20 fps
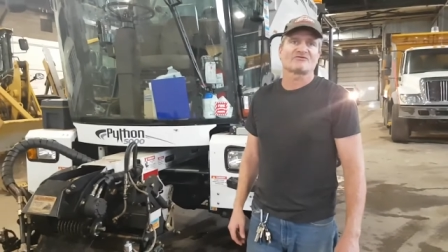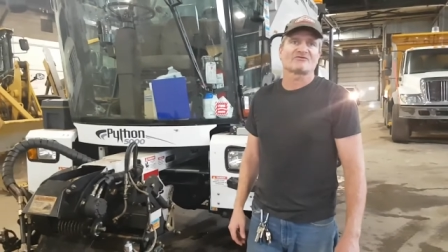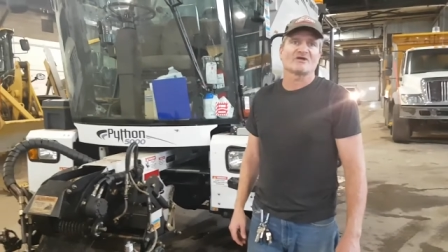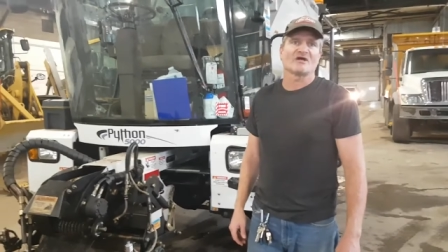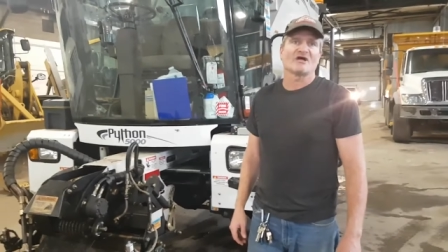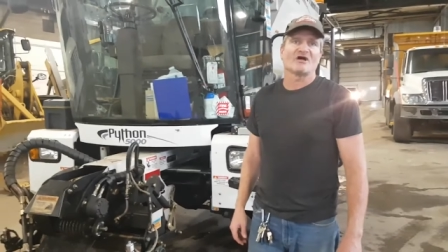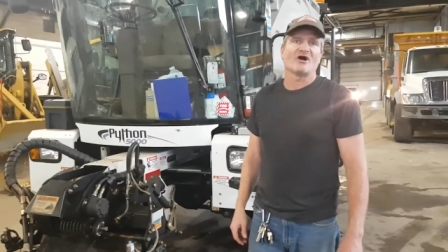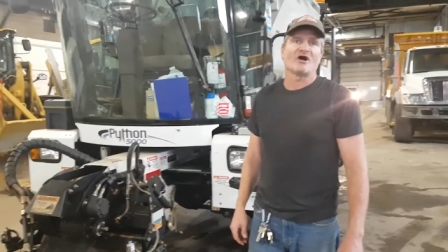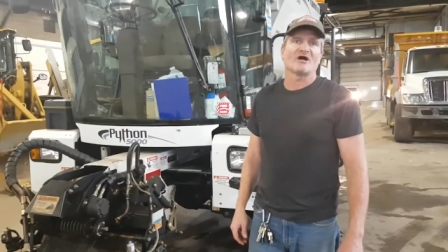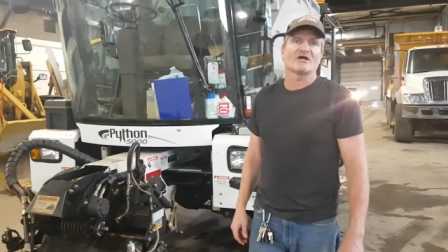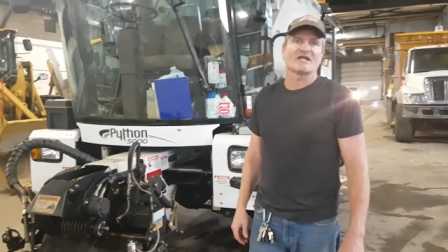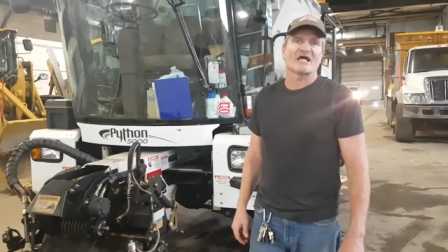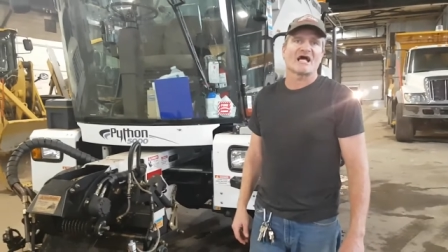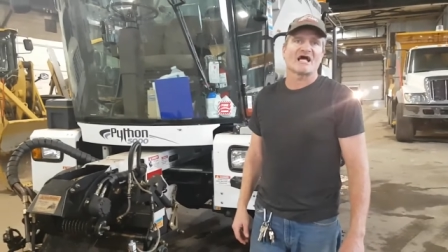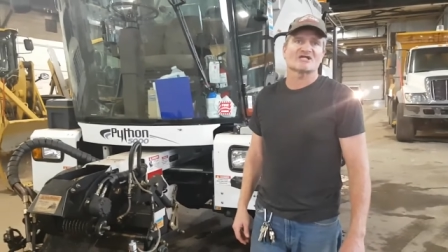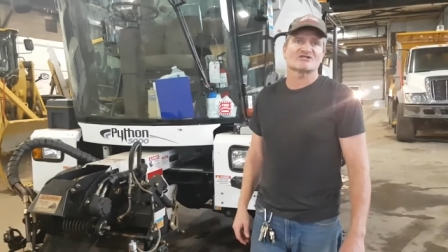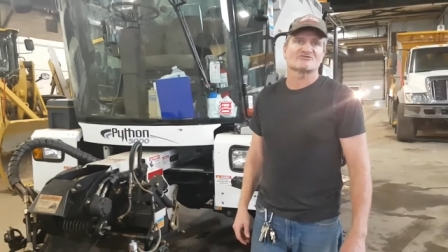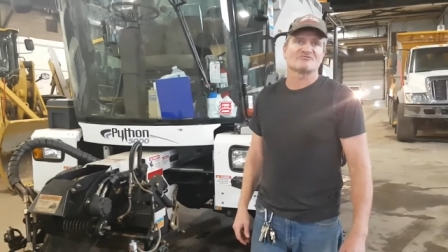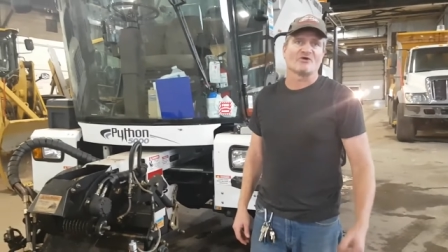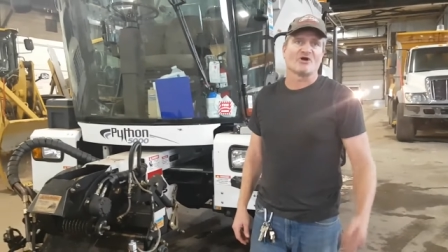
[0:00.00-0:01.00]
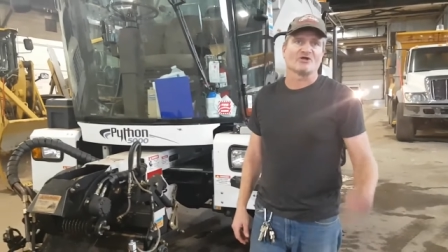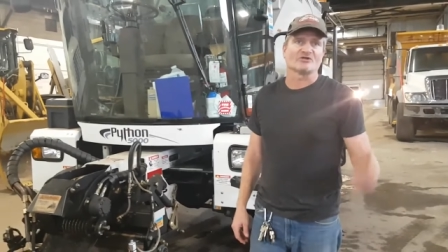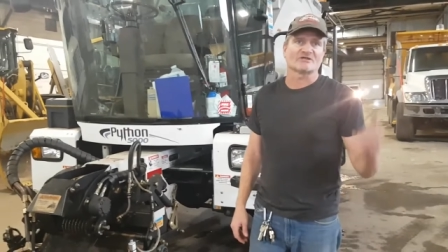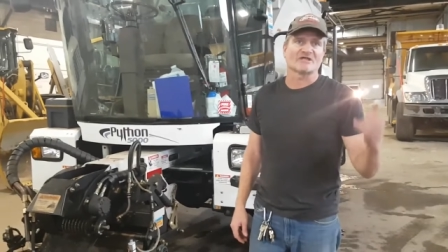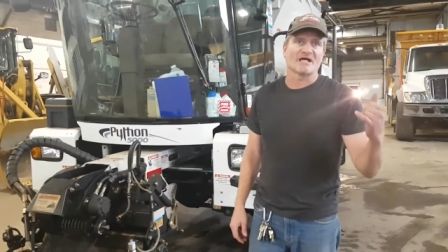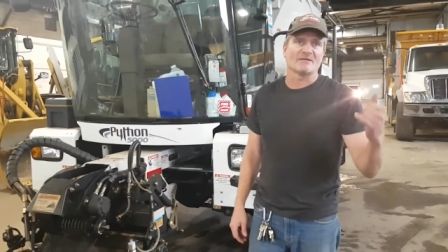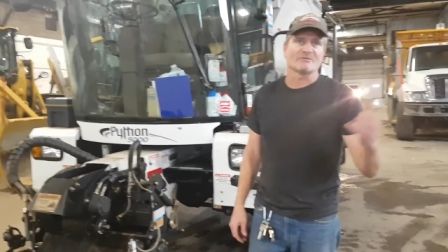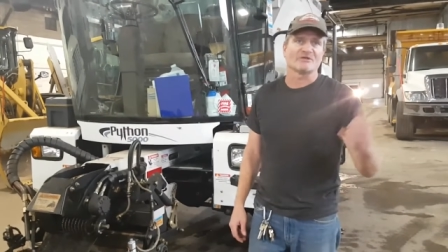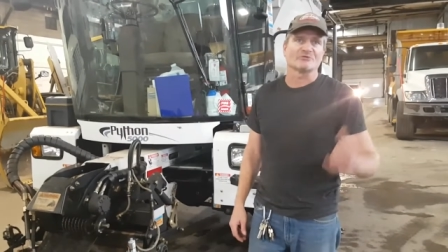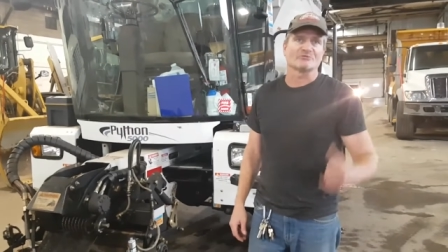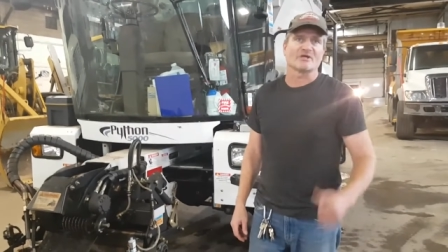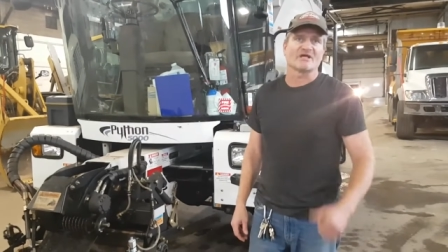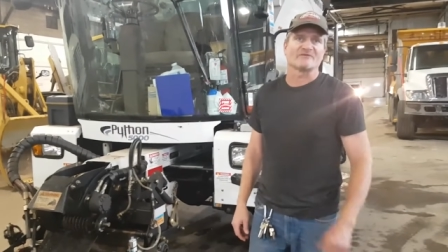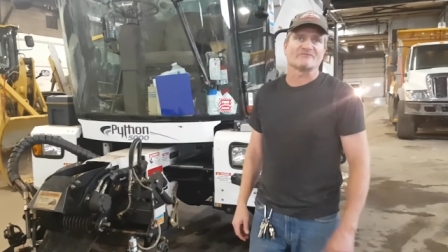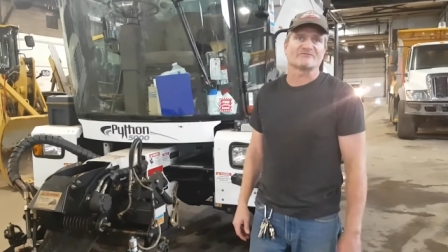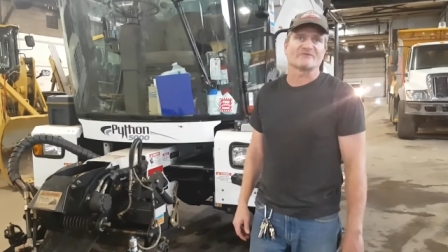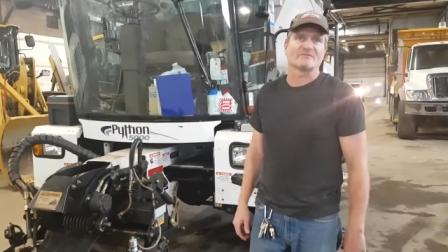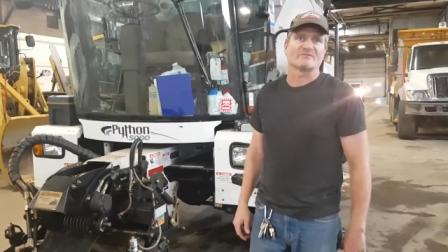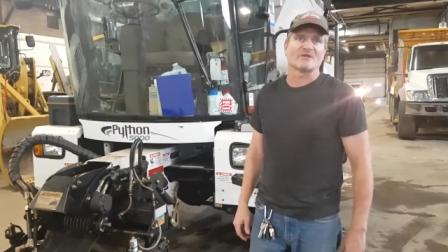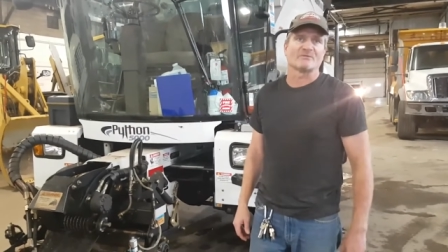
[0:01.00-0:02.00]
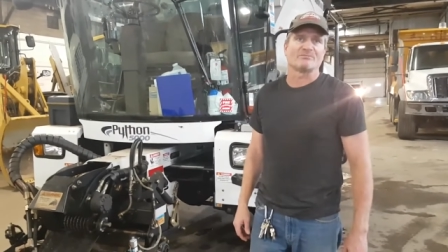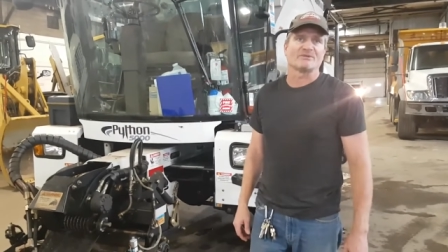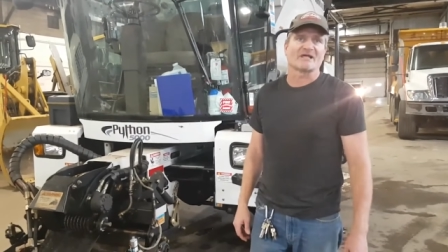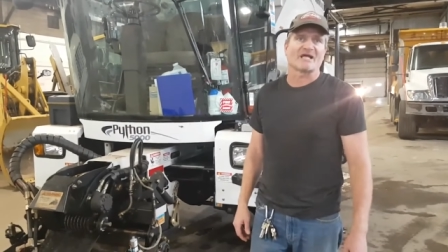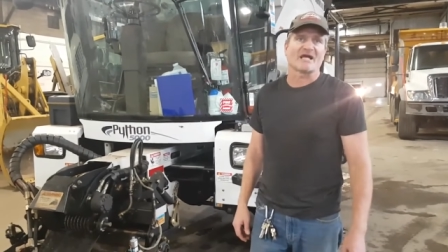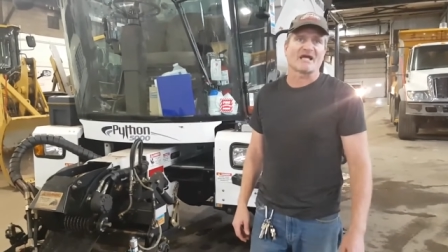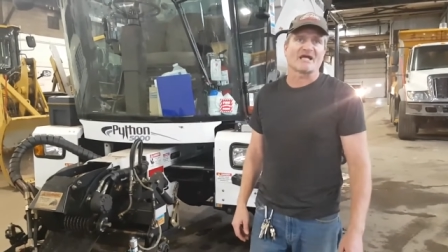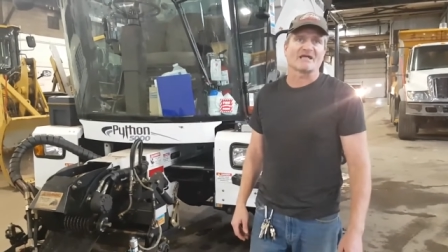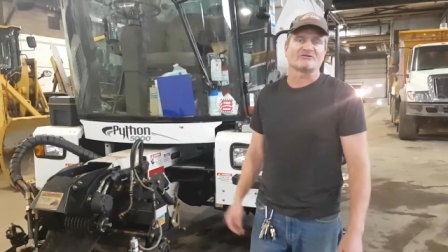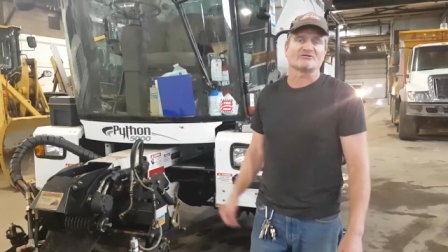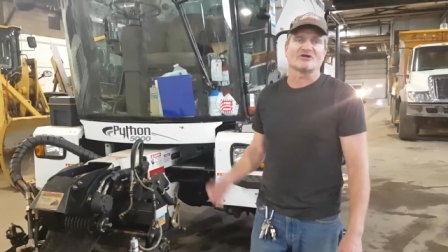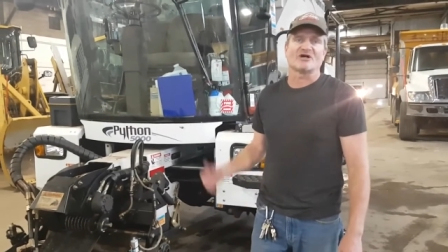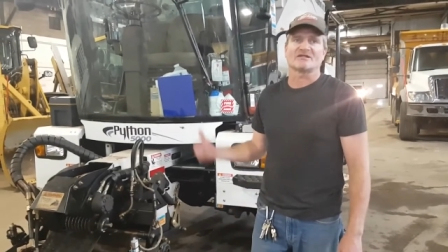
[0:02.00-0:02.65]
uh, hot asphalt coming right from the plant,